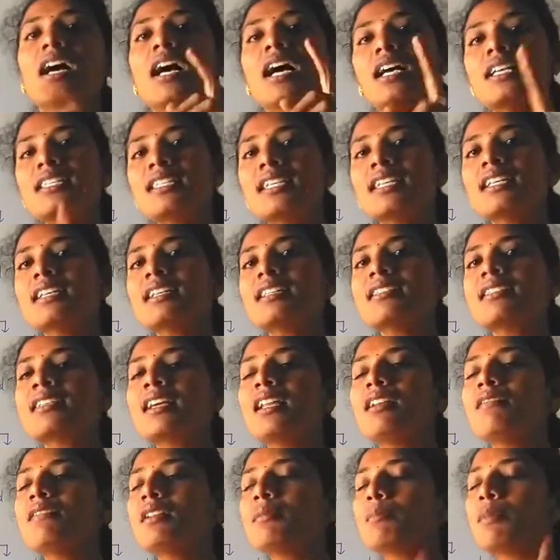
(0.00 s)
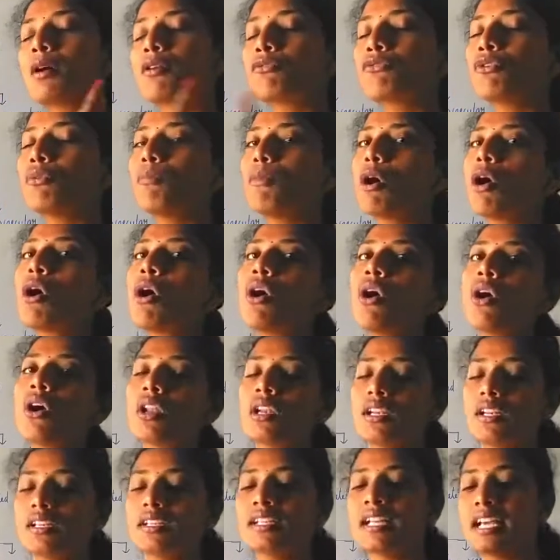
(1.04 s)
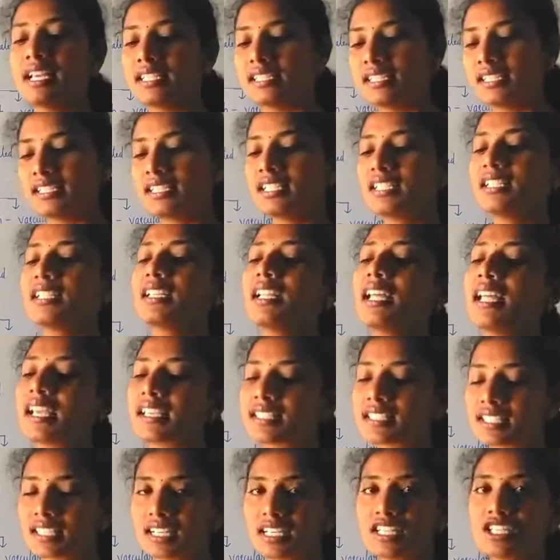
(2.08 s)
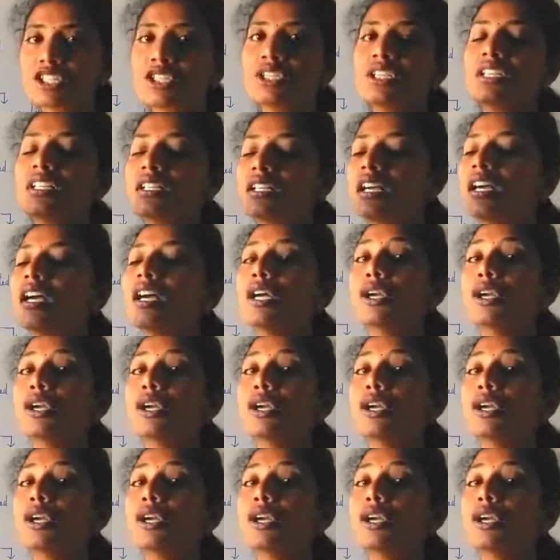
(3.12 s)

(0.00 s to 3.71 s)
a single cell will perform all digestion, excretion,